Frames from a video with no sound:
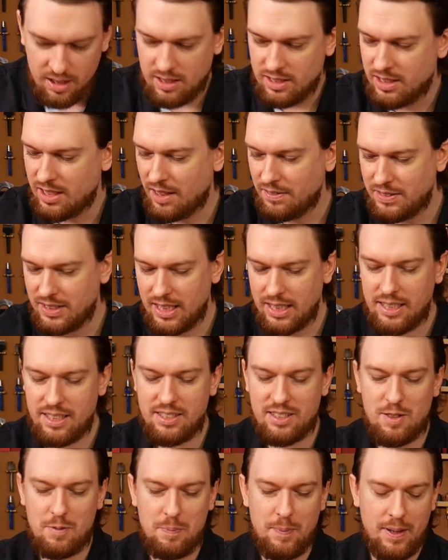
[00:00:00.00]
So I've seen
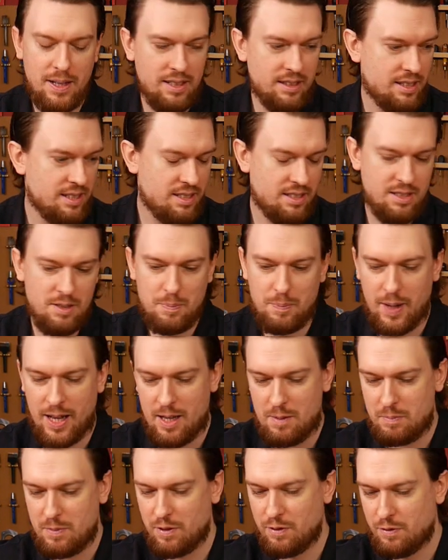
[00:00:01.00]
this debate this
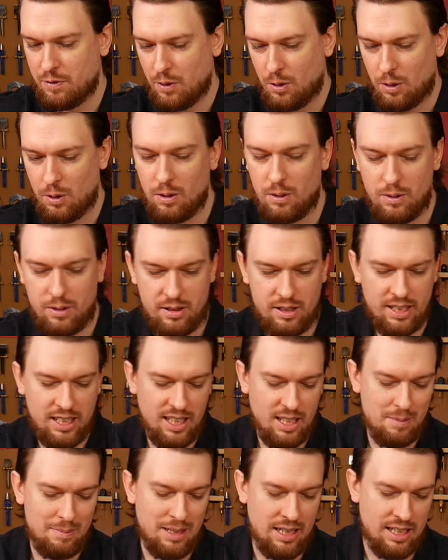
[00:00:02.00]
debate before.
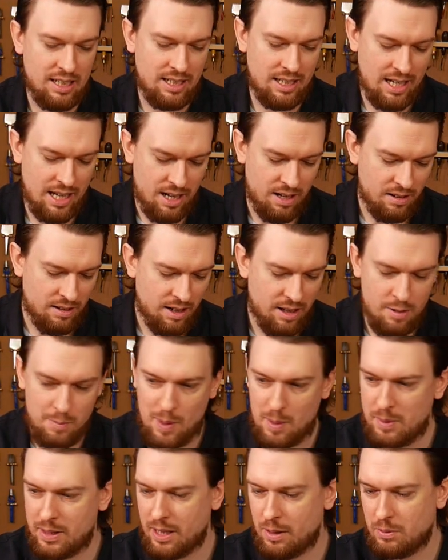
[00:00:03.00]
Thinking about it now, I
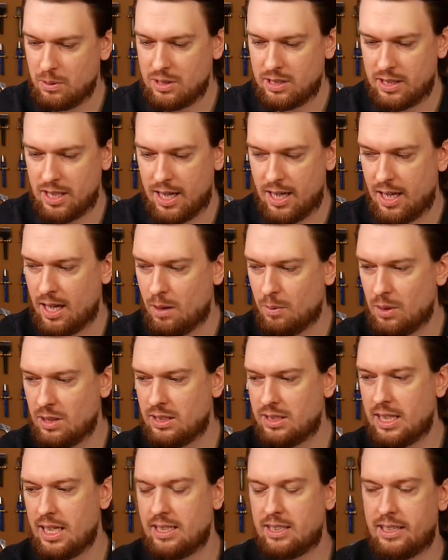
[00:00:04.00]
remember there was uh, I
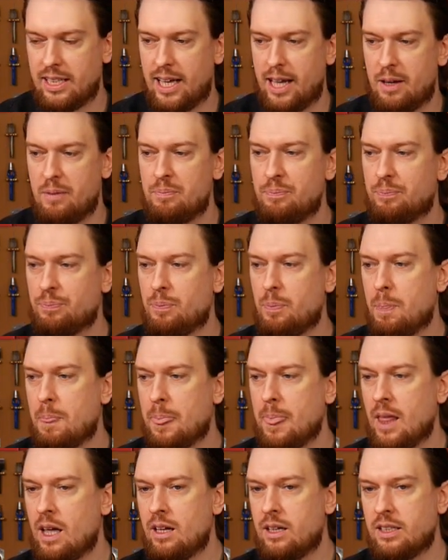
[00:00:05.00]
won't say his name.
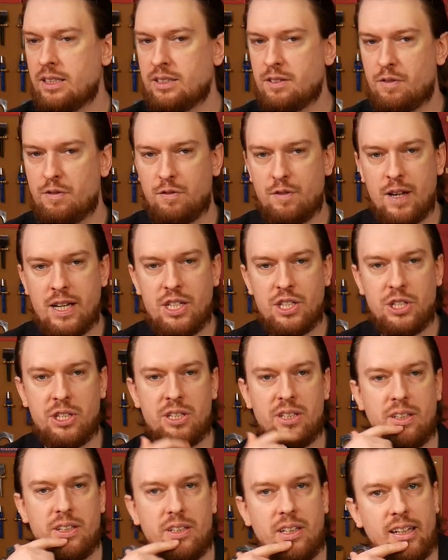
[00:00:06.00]
There's a
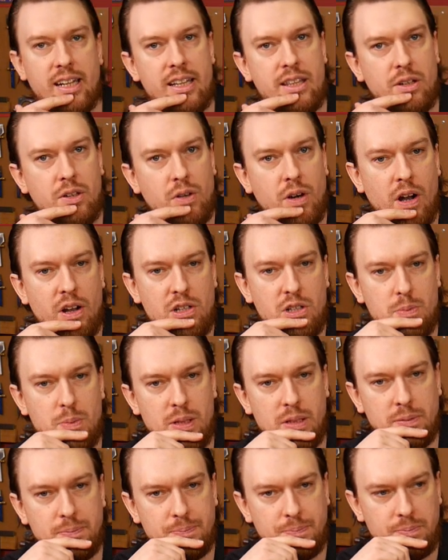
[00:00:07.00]
French leather
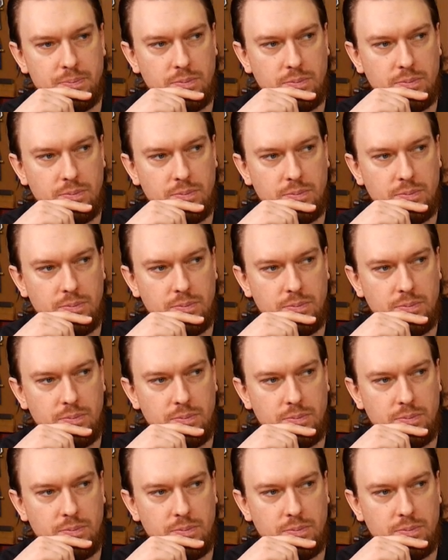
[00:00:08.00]
craftsman